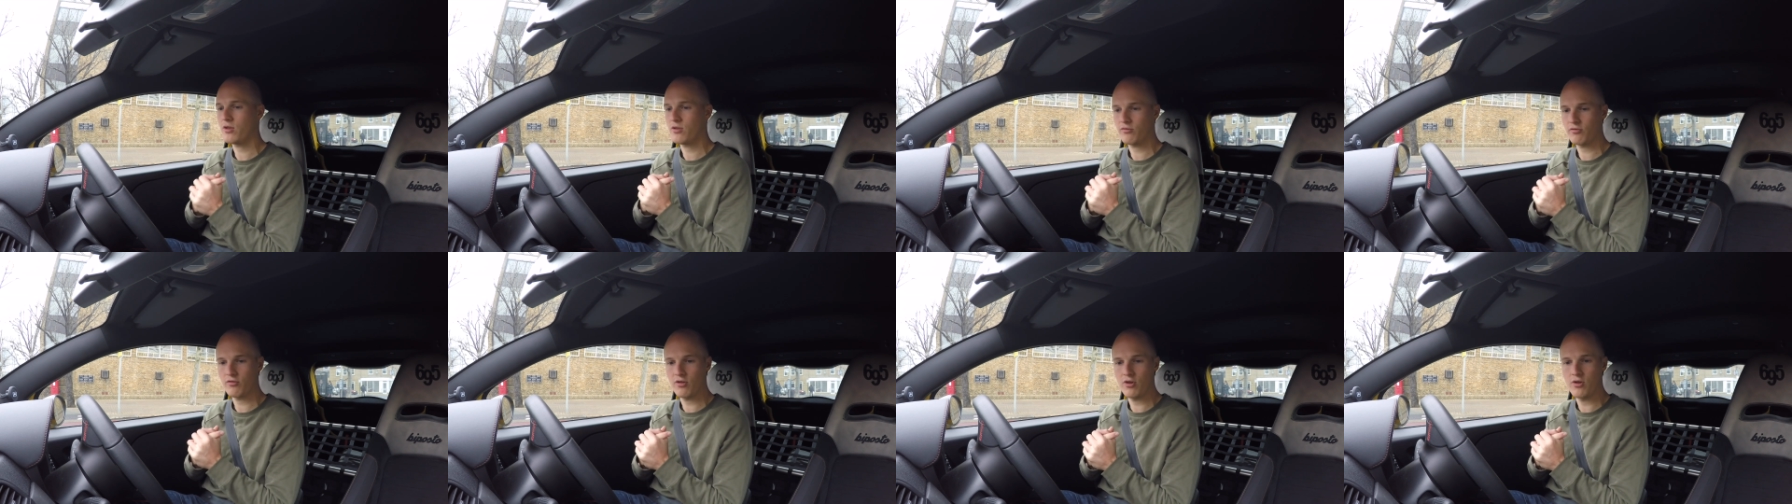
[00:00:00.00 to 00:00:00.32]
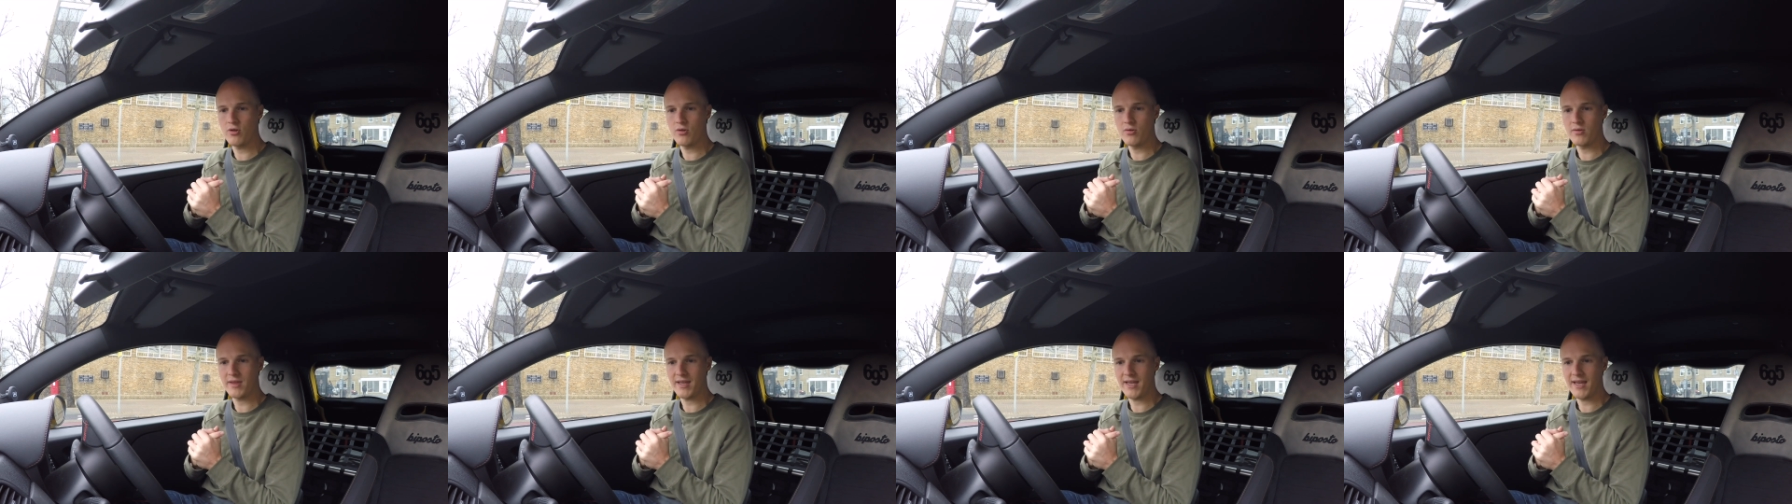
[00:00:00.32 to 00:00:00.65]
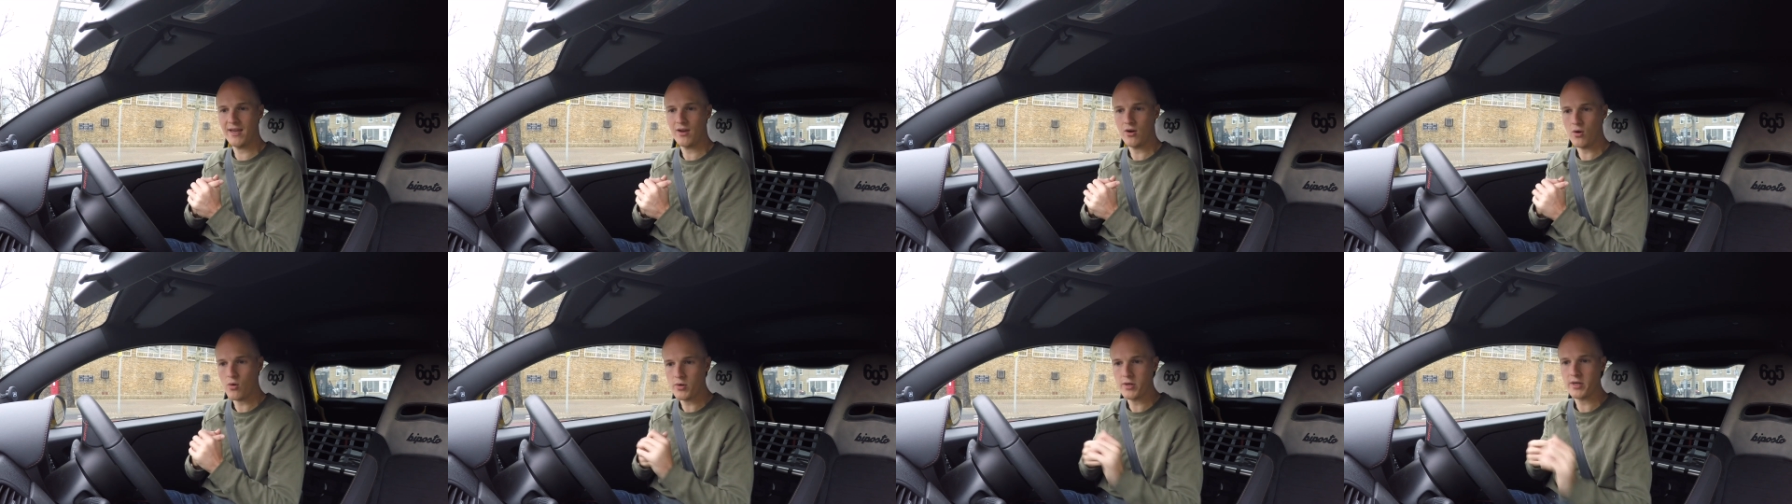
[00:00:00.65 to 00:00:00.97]
through
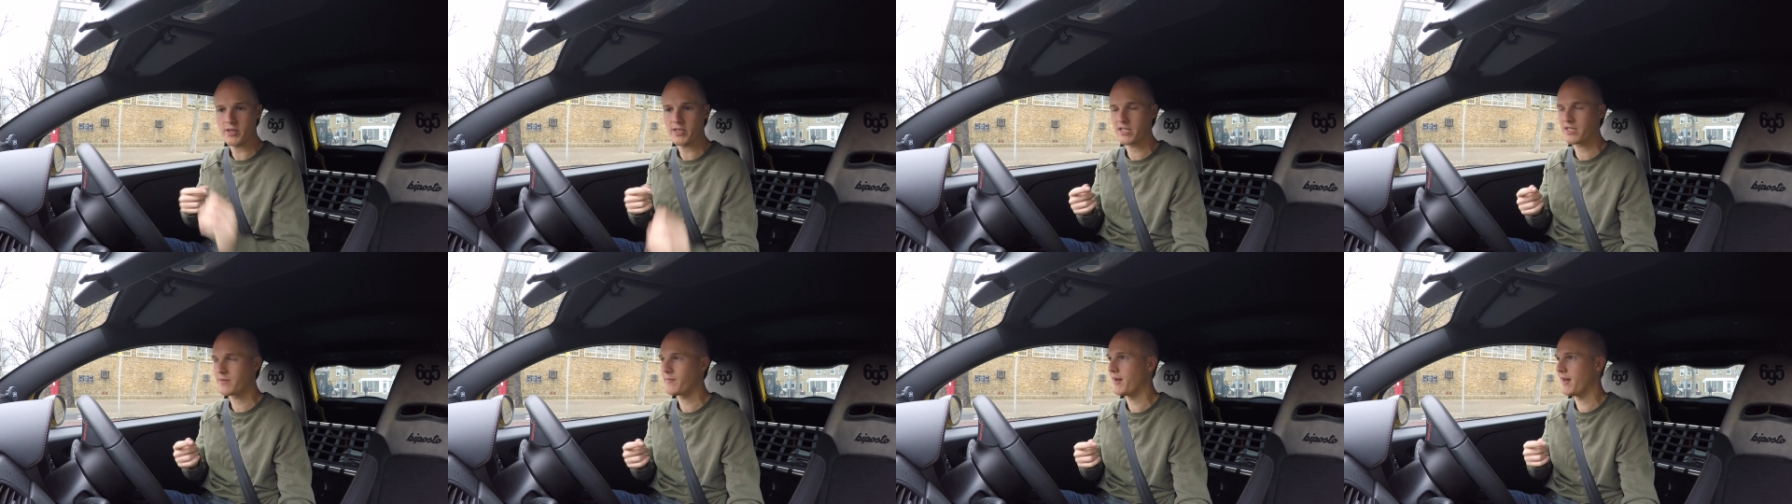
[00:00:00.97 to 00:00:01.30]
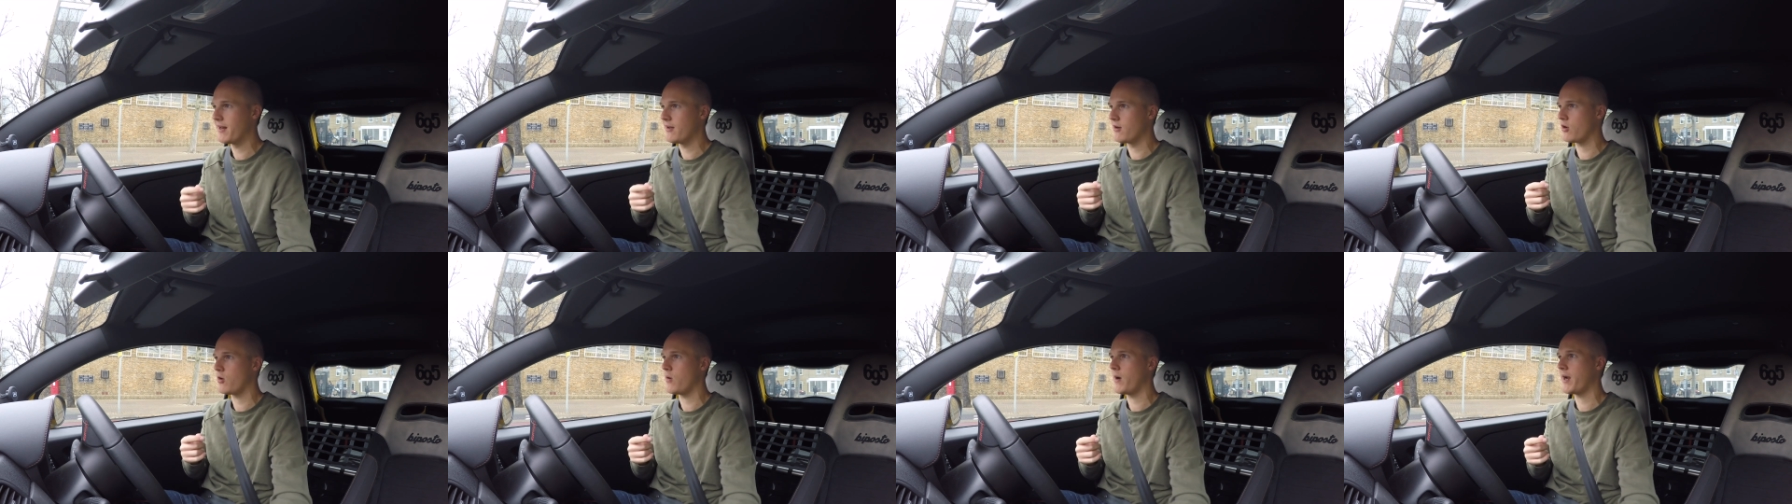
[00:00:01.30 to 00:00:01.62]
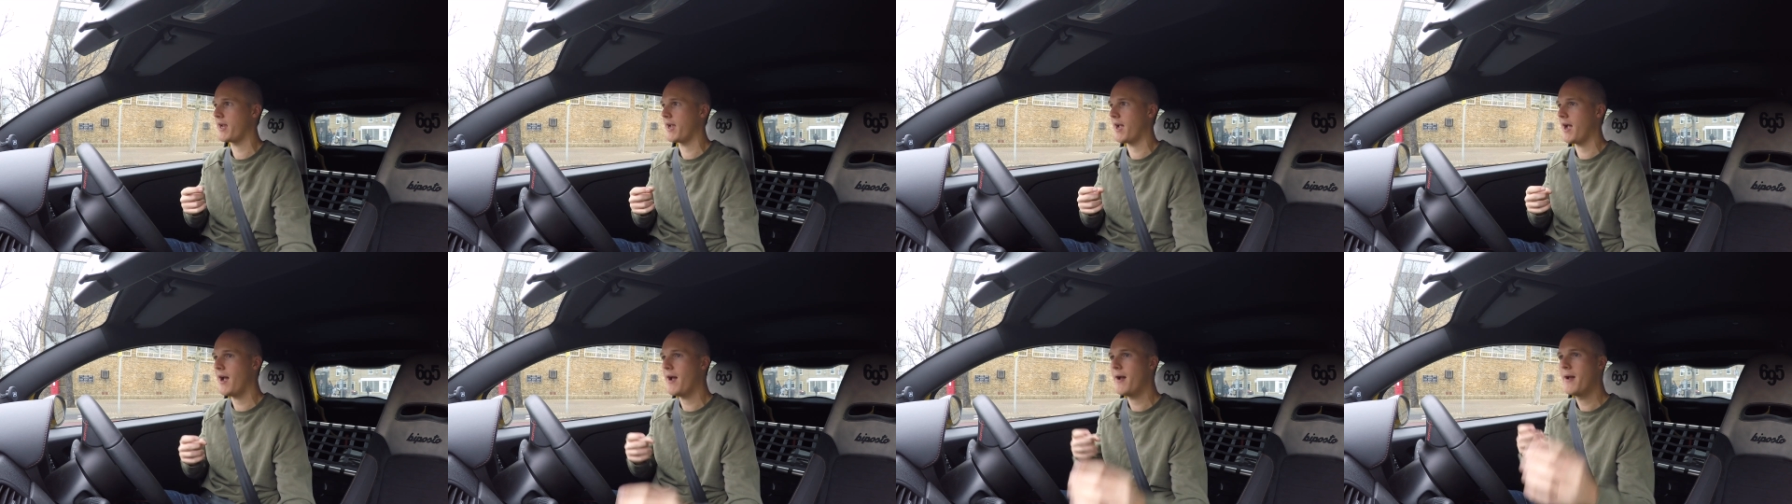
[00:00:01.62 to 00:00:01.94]
the audio system a little
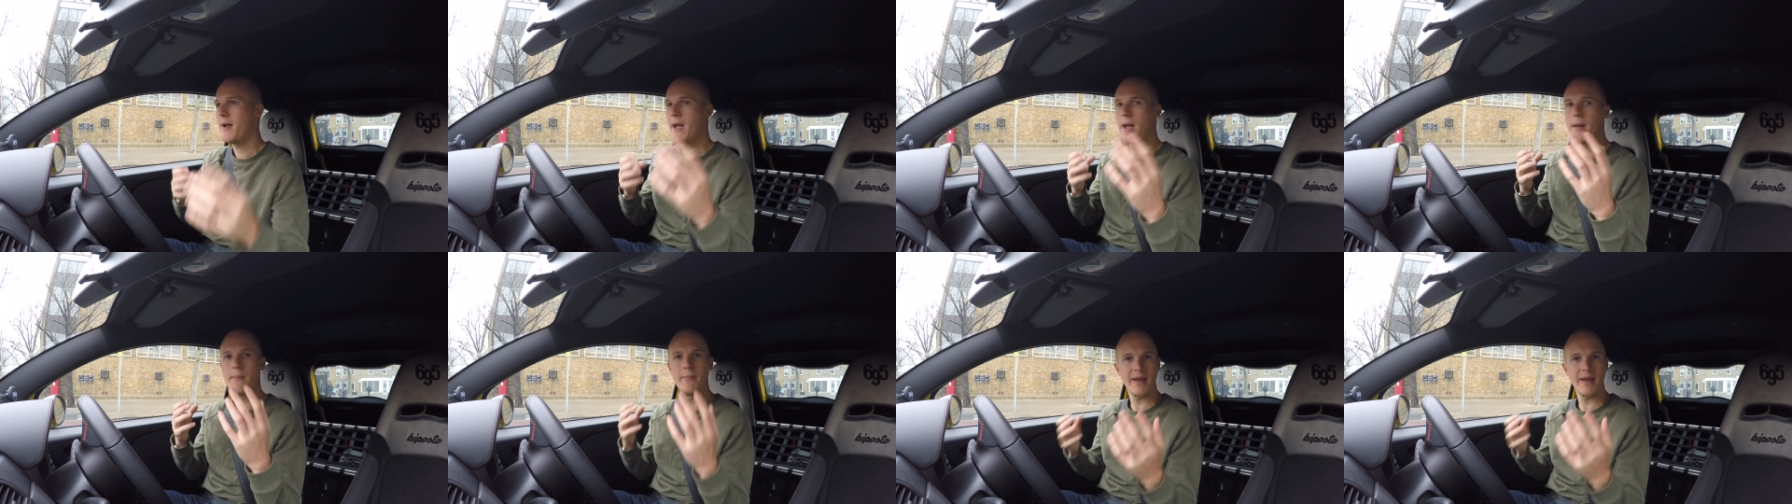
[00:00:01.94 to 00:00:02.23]
quicker,